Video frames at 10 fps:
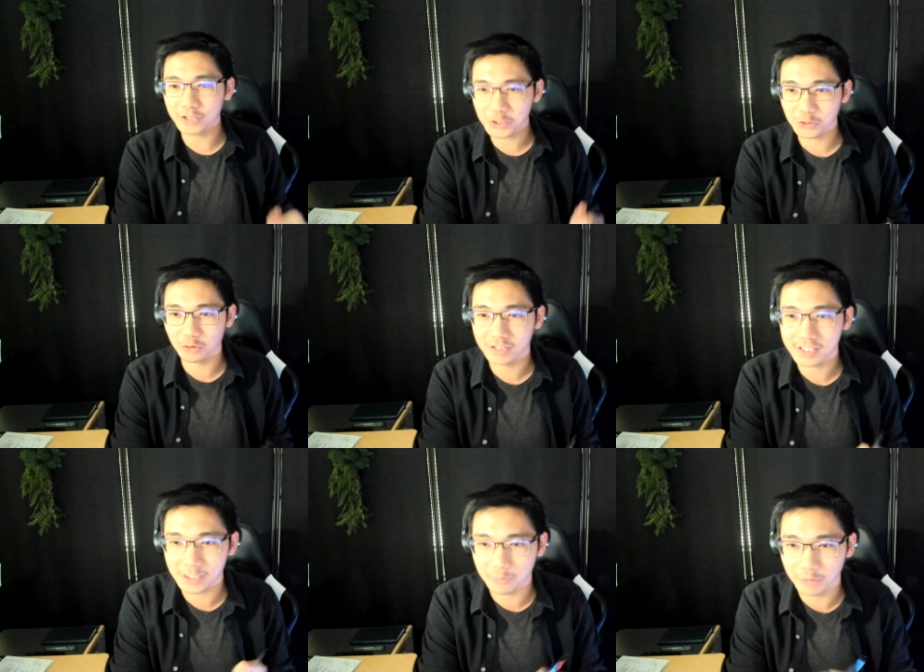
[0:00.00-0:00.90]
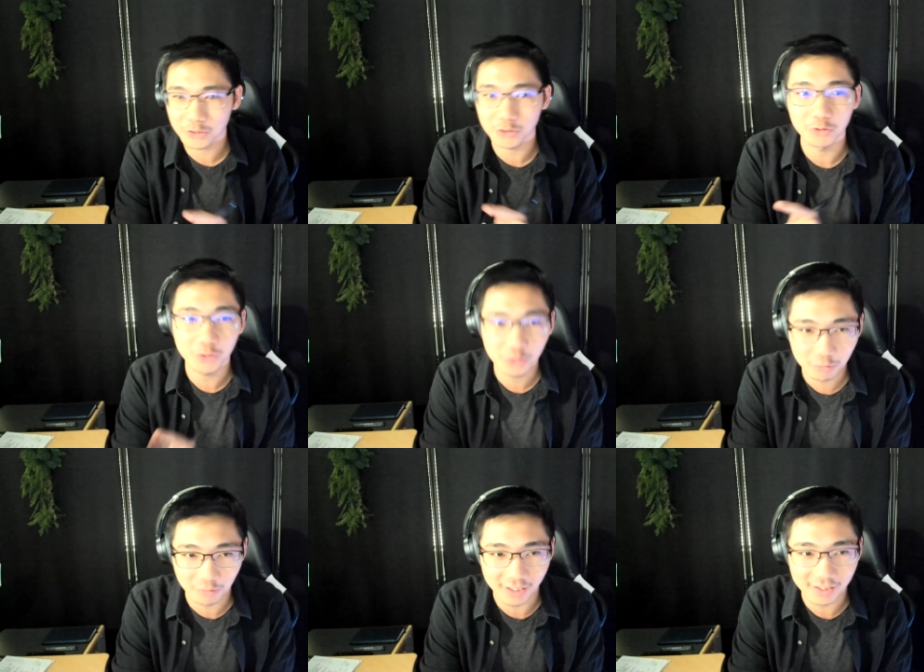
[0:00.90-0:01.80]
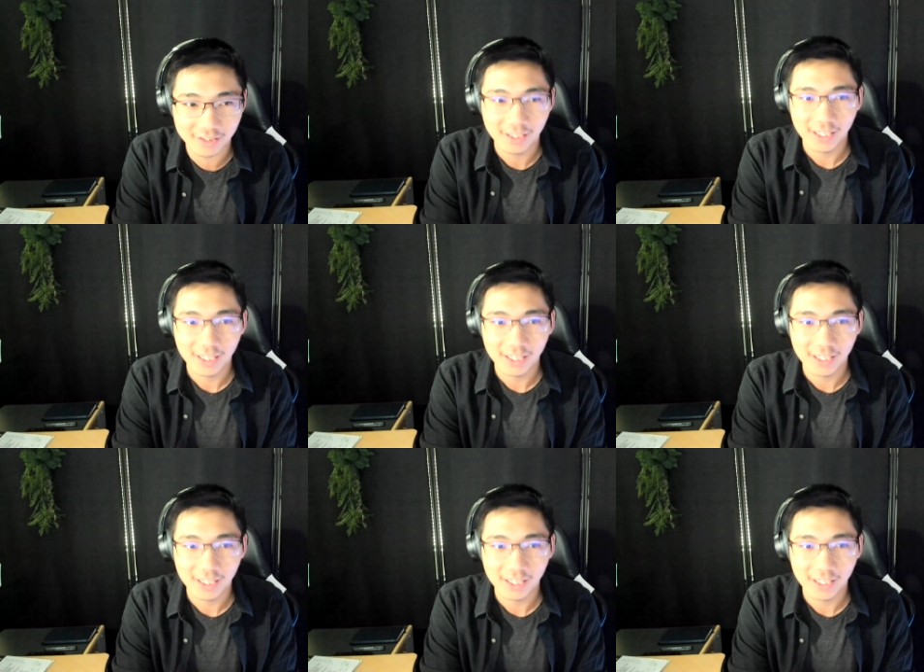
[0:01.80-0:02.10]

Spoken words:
stories in which you do write,